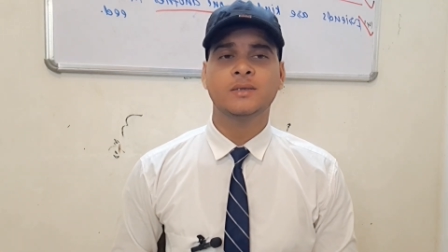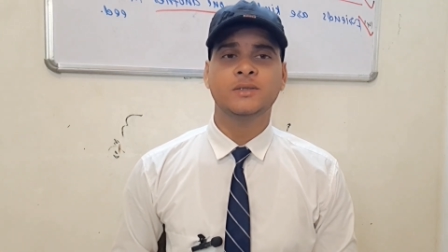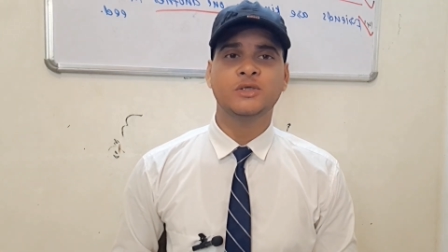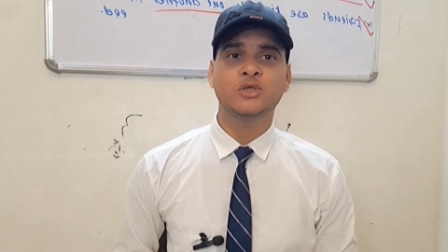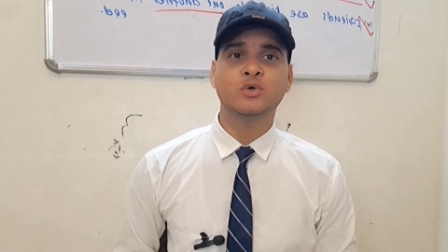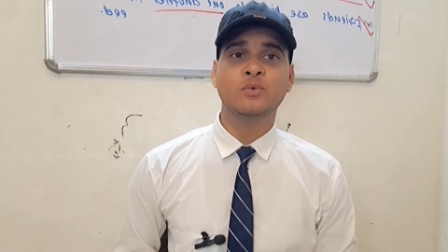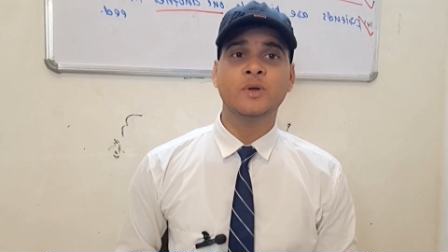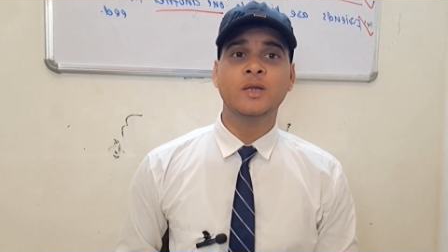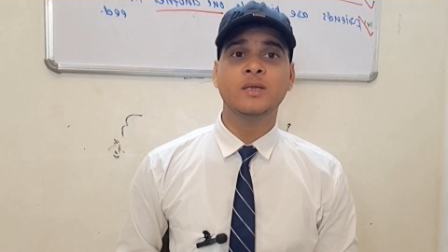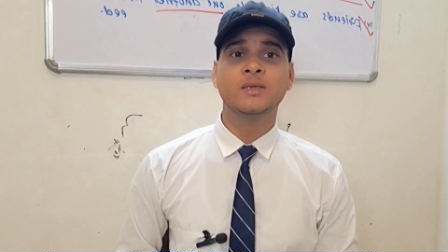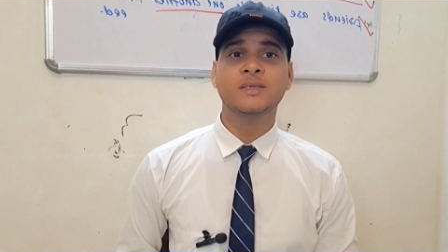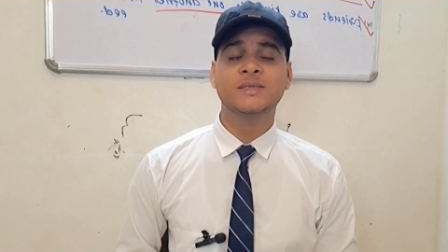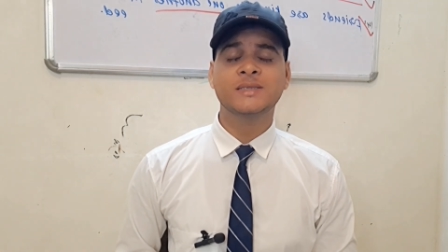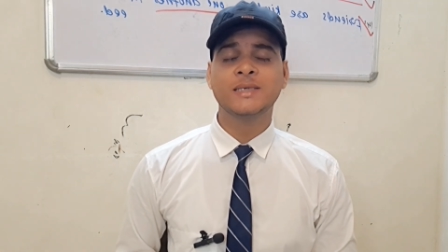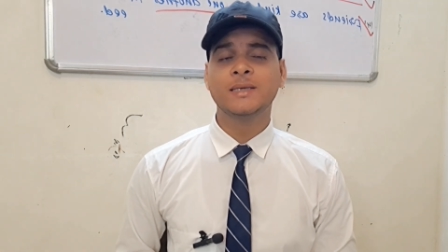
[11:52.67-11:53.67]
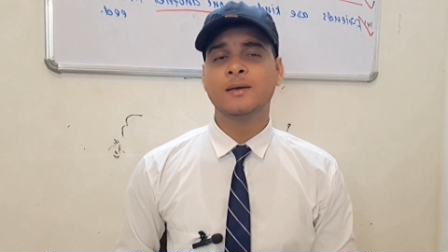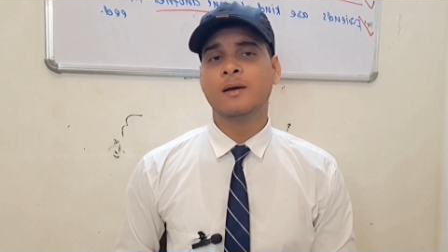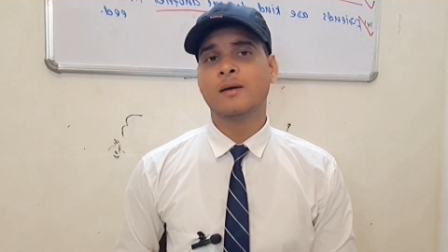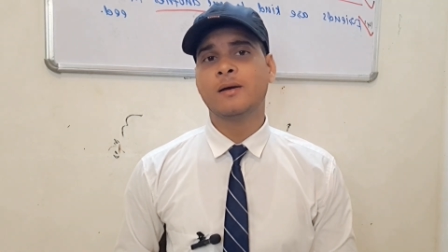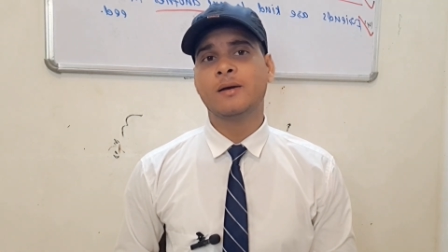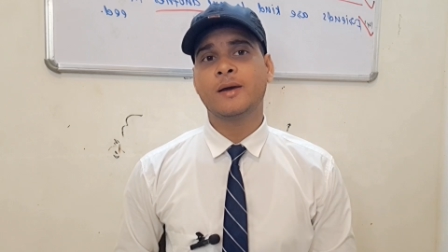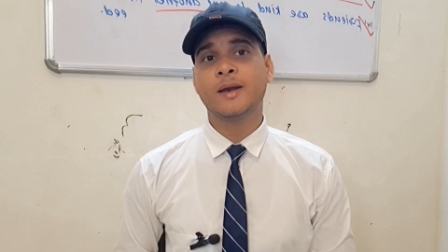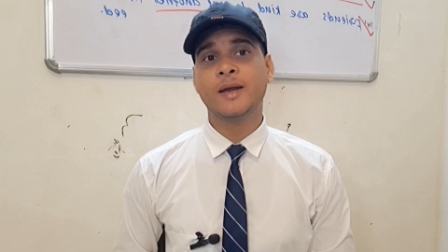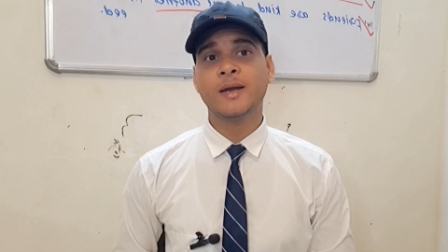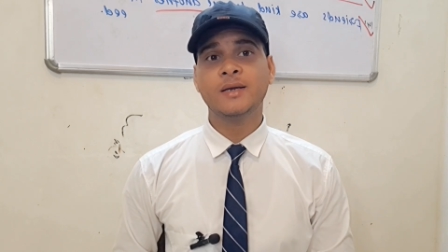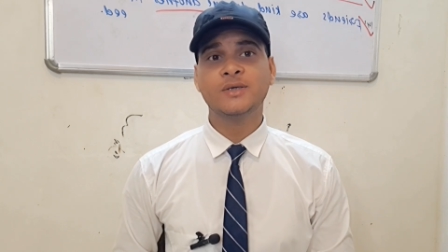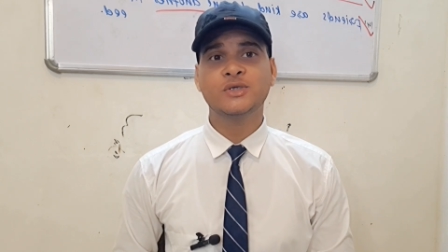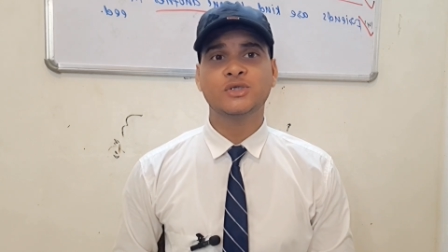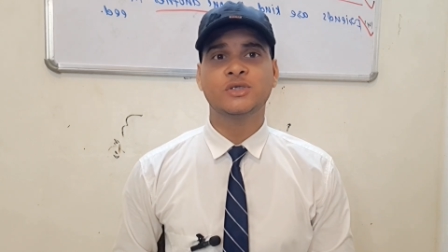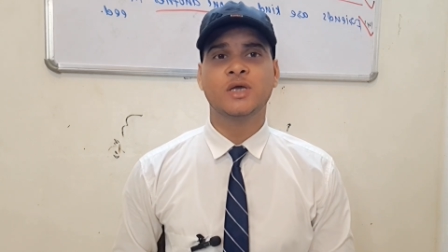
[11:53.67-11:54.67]
You will see a
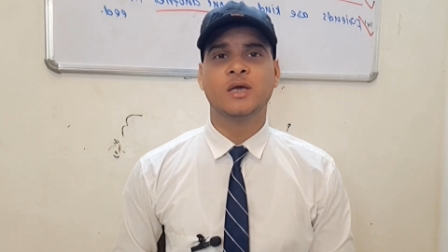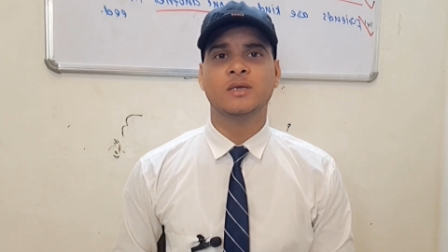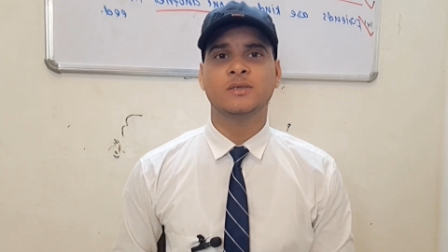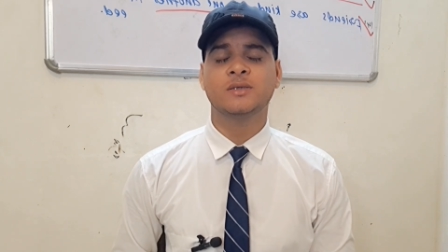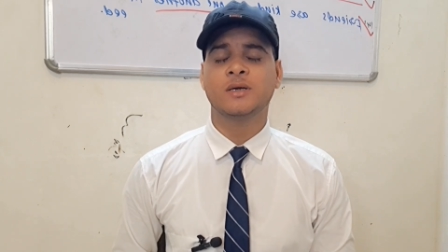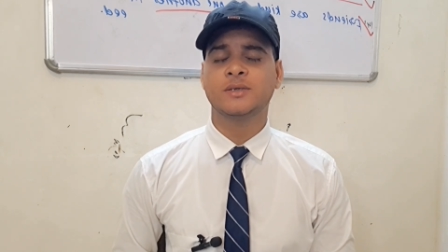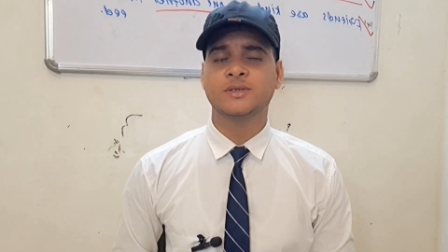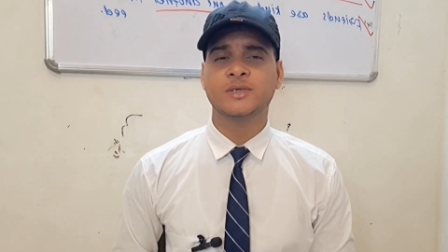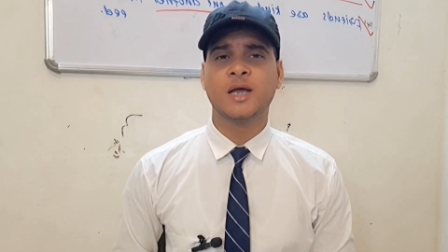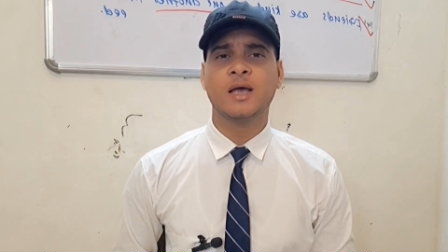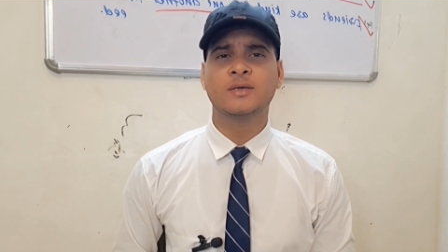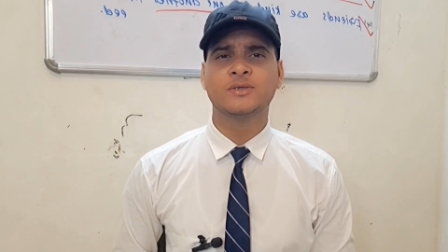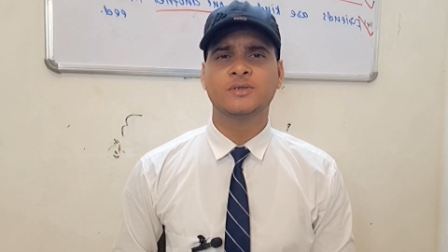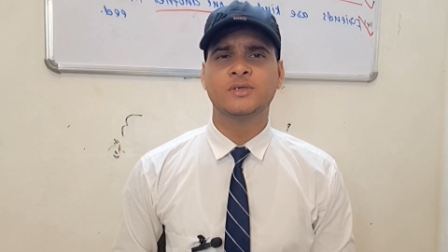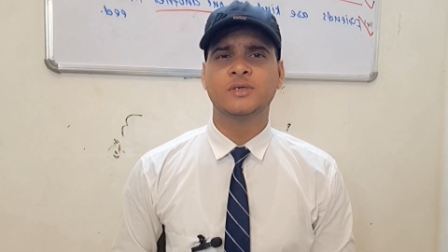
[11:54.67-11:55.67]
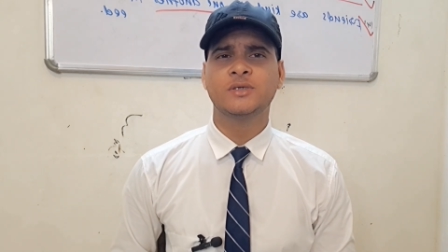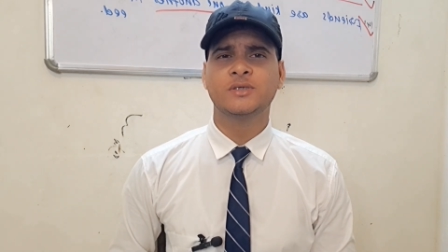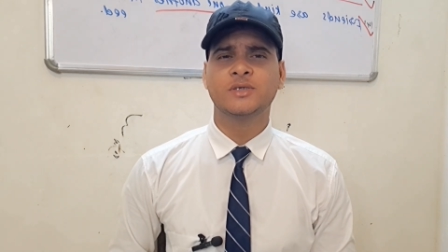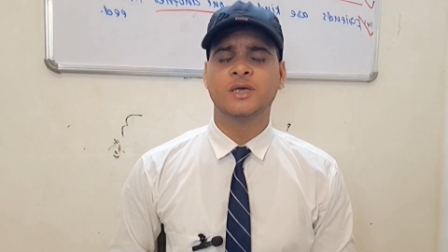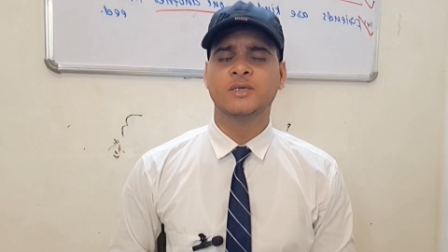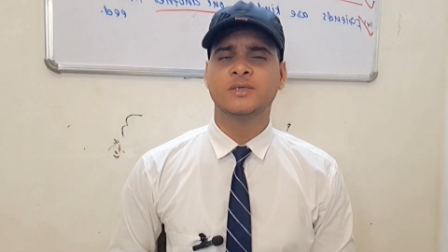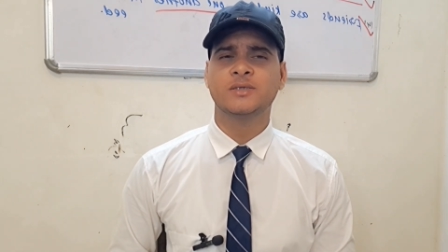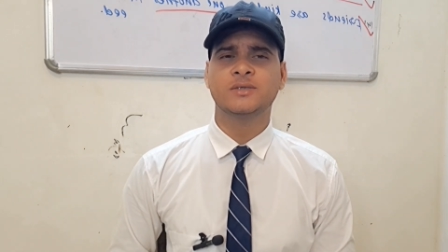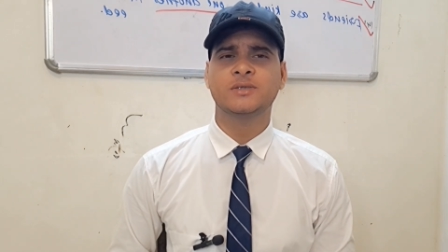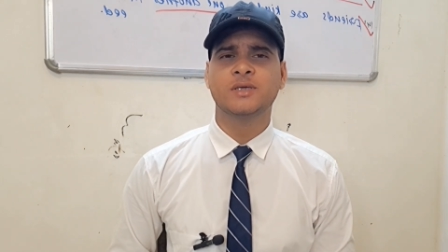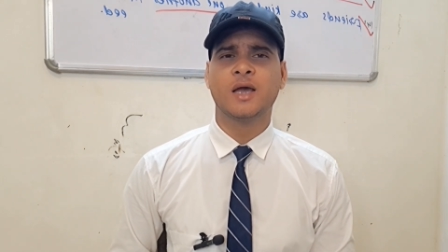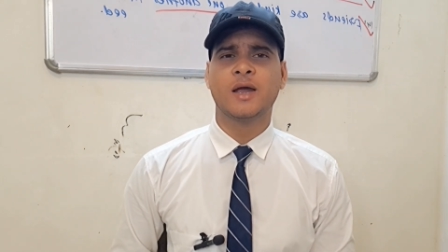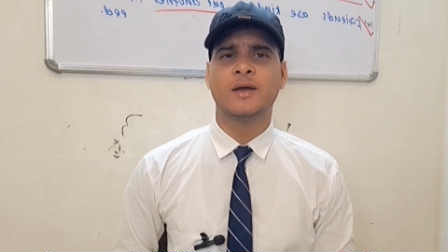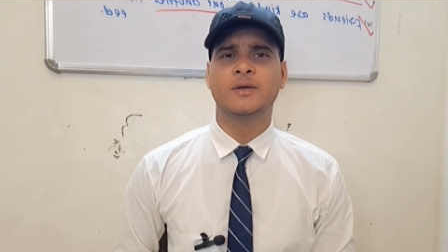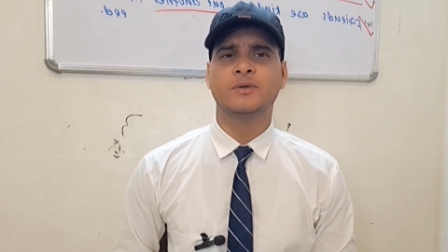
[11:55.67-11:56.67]
great change, a drastic change
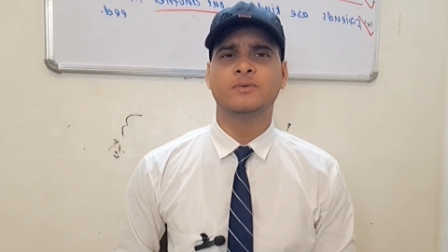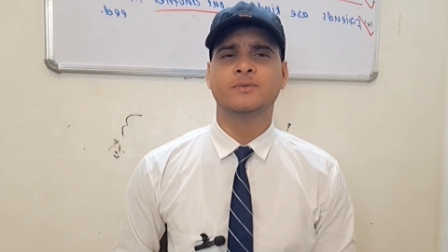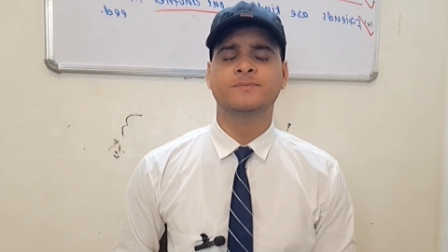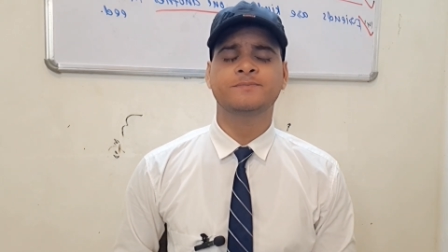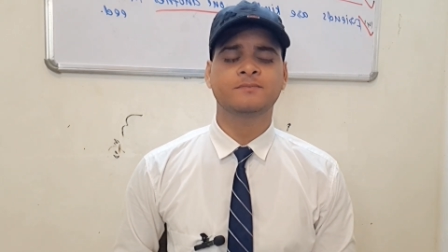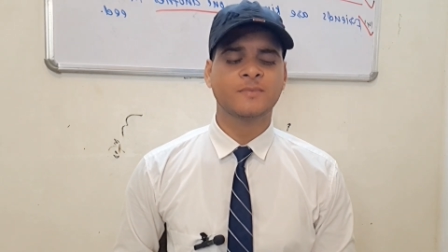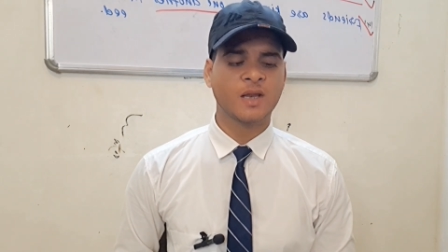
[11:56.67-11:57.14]
inside you.